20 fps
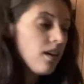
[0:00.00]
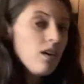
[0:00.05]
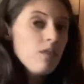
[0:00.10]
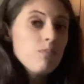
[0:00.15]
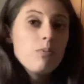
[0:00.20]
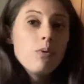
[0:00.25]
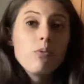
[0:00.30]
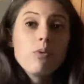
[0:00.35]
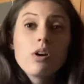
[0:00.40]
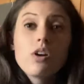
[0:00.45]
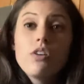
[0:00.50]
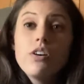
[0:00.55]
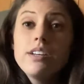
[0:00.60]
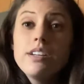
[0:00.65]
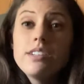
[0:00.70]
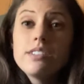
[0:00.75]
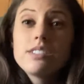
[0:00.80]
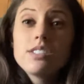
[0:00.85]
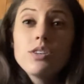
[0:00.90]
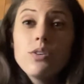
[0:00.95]
but we're going
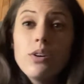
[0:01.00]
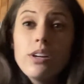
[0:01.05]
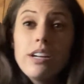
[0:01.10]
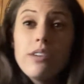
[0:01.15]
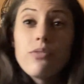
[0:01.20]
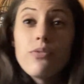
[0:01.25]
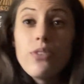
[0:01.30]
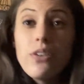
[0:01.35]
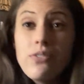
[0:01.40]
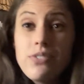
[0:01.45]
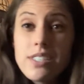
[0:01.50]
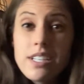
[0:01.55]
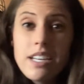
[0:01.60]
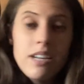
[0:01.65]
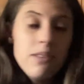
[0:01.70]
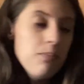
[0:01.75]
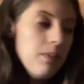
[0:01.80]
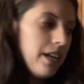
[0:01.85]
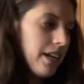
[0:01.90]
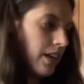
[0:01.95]
to do it at
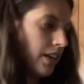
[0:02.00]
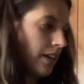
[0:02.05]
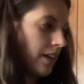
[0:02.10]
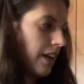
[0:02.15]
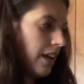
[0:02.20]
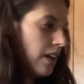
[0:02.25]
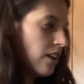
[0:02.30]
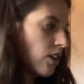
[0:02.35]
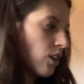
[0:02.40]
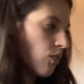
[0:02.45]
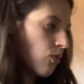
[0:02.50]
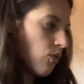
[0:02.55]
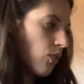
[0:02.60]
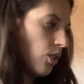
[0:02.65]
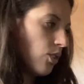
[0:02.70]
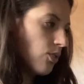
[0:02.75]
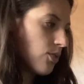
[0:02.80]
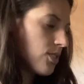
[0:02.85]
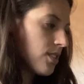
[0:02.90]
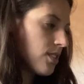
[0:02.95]
15-minute
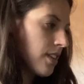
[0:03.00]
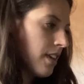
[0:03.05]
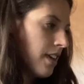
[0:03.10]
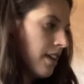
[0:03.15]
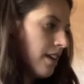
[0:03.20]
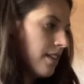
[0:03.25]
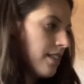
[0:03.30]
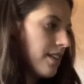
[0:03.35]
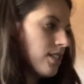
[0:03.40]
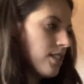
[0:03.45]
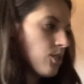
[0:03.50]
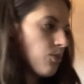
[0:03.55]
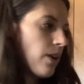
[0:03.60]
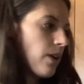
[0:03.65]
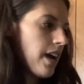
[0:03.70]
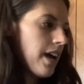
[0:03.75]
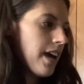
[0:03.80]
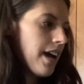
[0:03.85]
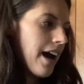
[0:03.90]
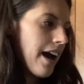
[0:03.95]
intervals. This
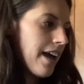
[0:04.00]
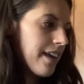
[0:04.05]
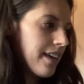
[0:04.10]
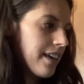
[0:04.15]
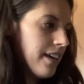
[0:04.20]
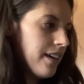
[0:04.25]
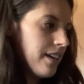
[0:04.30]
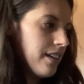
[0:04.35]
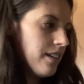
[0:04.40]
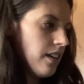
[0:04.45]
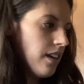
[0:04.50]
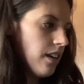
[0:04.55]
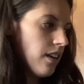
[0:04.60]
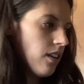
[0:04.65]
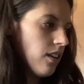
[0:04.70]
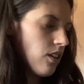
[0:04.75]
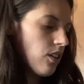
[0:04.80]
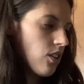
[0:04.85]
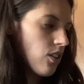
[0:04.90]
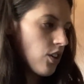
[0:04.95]
way I can
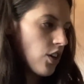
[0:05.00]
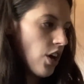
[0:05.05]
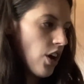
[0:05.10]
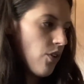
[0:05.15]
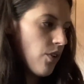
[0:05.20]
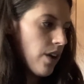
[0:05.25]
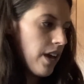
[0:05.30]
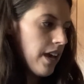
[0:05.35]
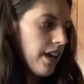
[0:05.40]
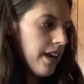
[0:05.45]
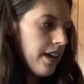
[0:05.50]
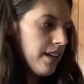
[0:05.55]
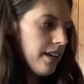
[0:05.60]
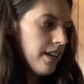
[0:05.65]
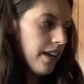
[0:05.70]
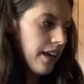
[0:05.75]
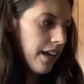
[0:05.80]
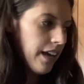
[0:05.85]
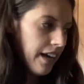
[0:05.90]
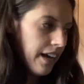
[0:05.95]
go in
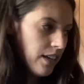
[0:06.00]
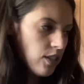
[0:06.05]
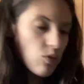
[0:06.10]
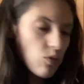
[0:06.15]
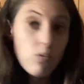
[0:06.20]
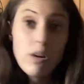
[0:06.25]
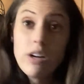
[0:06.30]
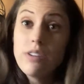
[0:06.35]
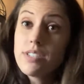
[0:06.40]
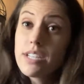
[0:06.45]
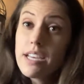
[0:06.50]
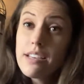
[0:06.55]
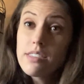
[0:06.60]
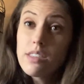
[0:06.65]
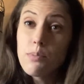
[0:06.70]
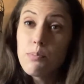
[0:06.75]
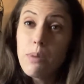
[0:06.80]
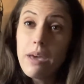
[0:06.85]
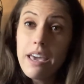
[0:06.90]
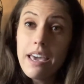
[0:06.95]
and rotate
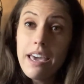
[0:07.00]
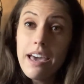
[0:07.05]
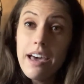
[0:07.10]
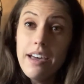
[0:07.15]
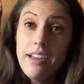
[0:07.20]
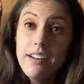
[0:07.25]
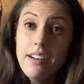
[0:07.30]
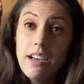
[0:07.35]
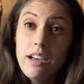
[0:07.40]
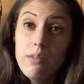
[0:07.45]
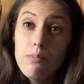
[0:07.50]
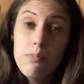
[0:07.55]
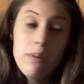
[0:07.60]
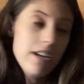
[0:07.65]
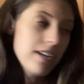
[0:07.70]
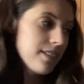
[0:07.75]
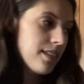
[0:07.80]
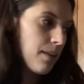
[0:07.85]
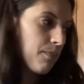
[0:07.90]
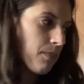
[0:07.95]
the pan and
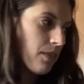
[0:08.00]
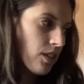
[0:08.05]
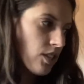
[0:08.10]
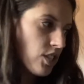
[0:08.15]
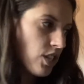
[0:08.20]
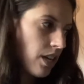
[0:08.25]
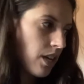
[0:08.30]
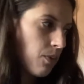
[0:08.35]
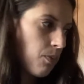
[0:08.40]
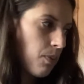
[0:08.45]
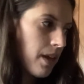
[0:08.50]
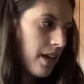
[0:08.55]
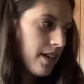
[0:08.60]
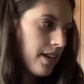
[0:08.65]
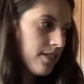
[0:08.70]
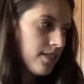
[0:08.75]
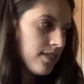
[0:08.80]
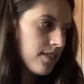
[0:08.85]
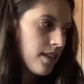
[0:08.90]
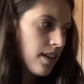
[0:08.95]
mix up the
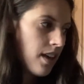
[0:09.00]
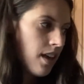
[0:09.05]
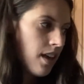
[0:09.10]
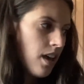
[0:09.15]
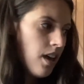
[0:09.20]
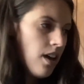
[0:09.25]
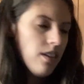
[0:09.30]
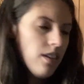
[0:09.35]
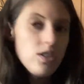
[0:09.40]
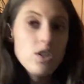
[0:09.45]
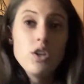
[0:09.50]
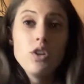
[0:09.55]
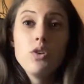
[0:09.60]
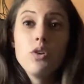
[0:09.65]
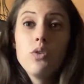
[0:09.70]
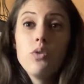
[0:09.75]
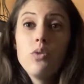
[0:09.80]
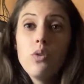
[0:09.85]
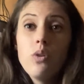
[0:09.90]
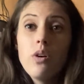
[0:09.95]
chickpeas
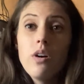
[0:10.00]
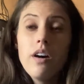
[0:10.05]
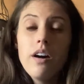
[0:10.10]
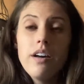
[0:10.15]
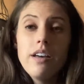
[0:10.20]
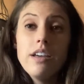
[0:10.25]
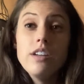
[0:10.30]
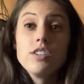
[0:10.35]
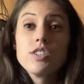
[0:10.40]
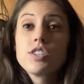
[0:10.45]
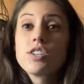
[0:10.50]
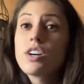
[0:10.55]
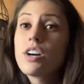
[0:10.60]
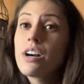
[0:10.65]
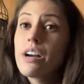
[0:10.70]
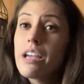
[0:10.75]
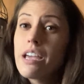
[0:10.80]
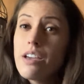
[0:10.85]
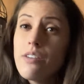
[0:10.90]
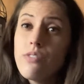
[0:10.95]
to
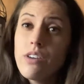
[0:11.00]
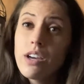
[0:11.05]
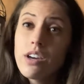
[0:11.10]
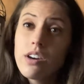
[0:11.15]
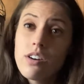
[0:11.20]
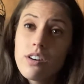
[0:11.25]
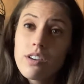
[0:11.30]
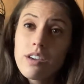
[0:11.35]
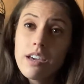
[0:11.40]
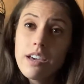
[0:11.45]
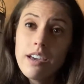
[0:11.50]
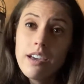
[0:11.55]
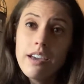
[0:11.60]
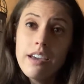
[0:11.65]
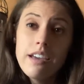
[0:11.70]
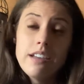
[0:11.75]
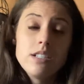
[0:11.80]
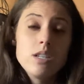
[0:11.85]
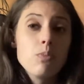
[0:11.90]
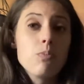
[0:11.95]
ensure even
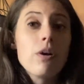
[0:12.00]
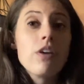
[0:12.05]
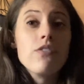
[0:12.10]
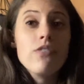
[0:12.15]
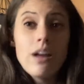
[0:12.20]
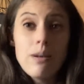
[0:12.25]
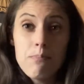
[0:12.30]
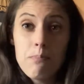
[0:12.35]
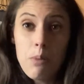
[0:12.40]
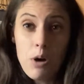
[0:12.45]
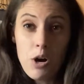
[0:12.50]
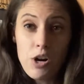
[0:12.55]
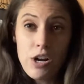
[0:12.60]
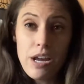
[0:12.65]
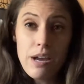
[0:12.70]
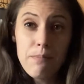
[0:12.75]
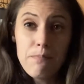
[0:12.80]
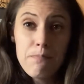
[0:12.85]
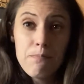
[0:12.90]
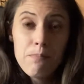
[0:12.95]
cooking and to prevent
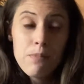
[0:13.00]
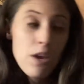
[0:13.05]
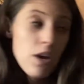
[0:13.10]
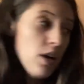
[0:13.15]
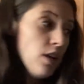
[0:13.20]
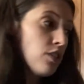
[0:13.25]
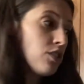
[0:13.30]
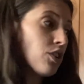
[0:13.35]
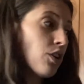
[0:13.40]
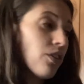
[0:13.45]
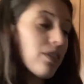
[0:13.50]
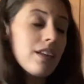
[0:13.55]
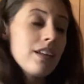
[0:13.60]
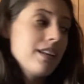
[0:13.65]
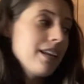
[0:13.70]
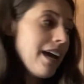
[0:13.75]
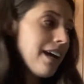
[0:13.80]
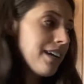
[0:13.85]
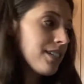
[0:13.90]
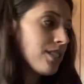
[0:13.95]
burning. So in the
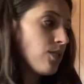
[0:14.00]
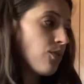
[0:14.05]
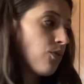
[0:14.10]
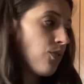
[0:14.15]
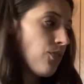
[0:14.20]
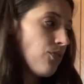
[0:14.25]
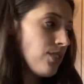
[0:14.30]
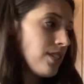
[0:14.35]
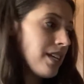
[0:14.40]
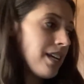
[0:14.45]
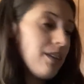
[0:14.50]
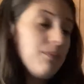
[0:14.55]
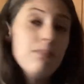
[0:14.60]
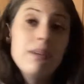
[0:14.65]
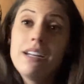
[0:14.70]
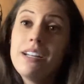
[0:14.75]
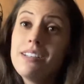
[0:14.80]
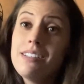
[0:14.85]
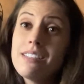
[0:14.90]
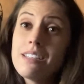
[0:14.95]
next 15
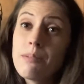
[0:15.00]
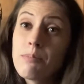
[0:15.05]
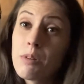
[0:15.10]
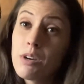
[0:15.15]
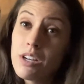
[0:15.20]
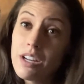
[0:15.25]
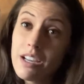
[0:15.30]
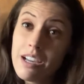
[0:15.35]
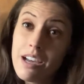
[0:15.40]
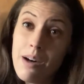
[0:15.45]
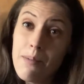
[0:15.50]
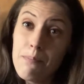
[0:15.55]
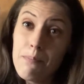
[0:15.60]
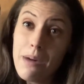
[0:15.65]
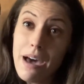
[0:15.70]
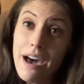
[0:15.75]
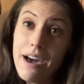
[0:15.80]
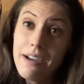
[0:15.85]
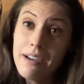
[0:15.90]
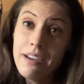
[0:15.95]
minutes, I'm going to come
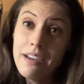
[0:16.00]
back